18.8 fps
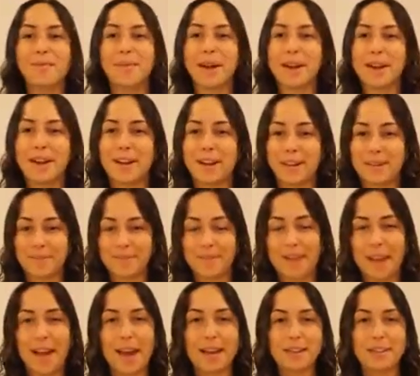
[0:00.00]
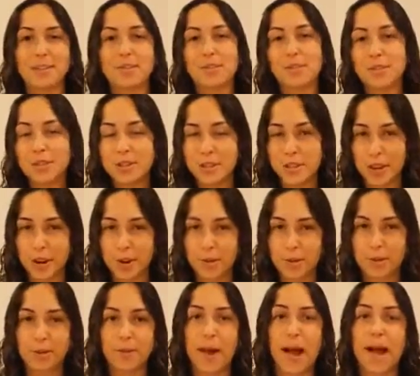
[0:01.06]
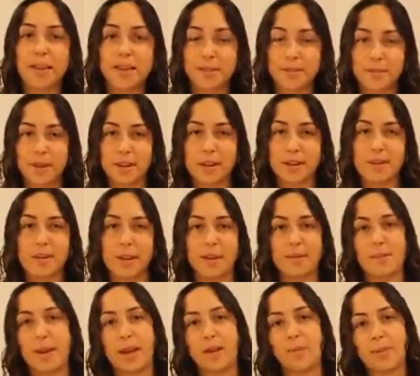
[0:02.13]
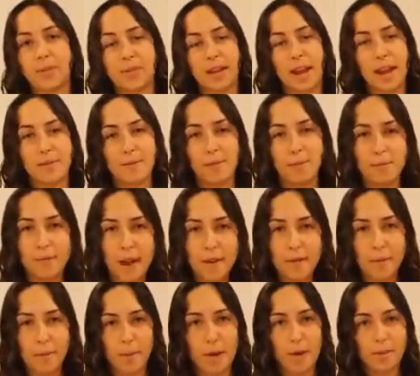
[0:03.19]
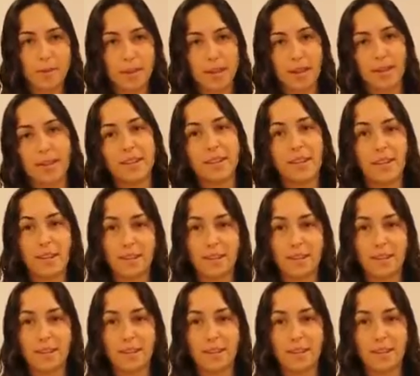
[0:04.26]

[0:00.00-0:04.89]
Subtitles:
But as you should know, the last video that I made was an iPhone 5 unboxing.